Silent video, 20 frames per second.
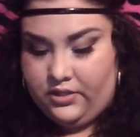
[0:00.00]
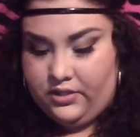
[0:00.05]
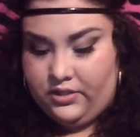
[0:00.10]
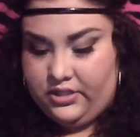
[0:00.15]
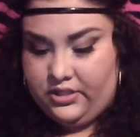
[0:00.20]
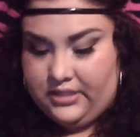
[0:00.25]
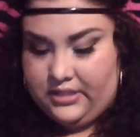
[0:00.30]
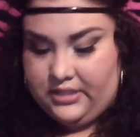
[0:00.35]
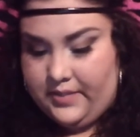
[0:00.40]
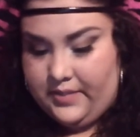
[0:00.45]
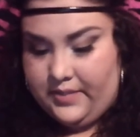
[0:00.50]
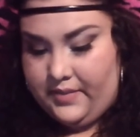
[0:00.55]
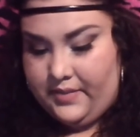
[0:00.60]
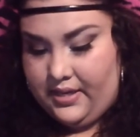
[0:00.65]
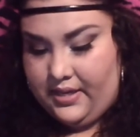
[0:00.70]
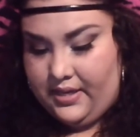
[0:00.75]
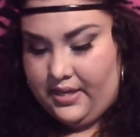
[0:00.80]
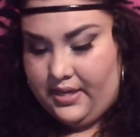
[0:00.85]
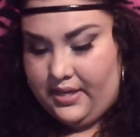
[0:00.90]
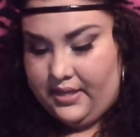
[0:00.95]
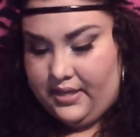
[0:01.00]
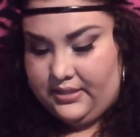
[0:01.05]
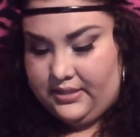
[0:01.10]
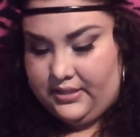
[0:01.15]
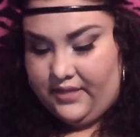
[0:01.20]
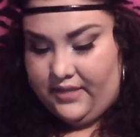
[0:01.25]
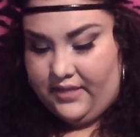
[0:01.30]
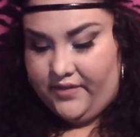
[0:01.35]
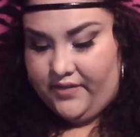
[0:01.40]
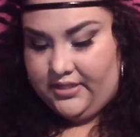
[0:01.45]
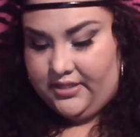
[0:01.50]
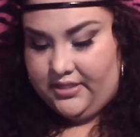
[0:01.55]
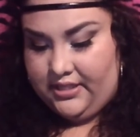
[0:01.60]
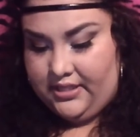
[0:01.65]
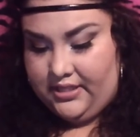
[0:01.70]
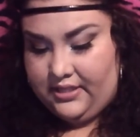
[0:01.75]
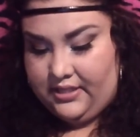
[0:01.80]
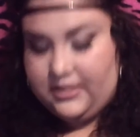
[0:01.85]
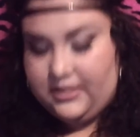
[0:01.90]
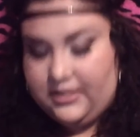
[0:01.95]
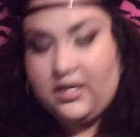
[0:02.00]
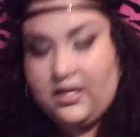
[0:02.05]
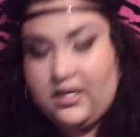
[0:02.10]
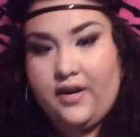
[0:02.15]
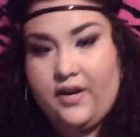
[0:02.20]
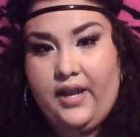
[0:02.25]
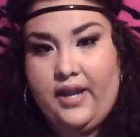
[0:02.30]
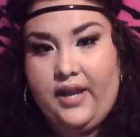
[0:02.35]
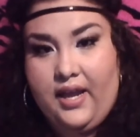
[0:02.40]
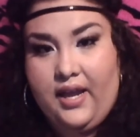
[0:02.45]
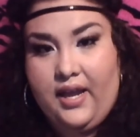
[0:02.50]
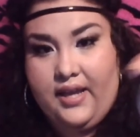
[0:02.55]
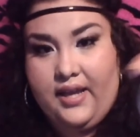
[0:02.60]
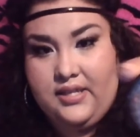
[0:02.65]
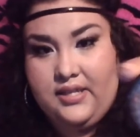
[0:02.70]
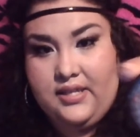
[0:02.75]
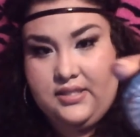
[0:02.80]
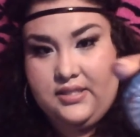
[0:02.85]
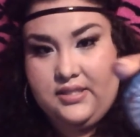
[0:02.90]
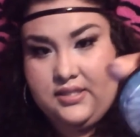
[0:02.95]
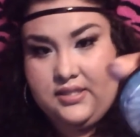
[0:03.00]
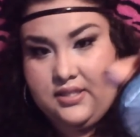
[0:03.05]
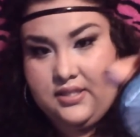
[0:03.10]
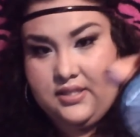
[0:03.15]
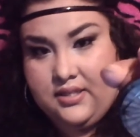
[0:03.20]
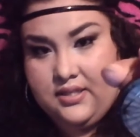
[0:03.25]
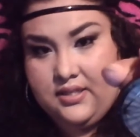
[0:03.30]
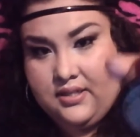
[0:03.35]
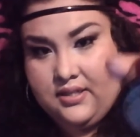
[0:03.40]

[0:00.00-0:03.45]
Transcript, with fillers: She sent me a 17 Starry Eyes.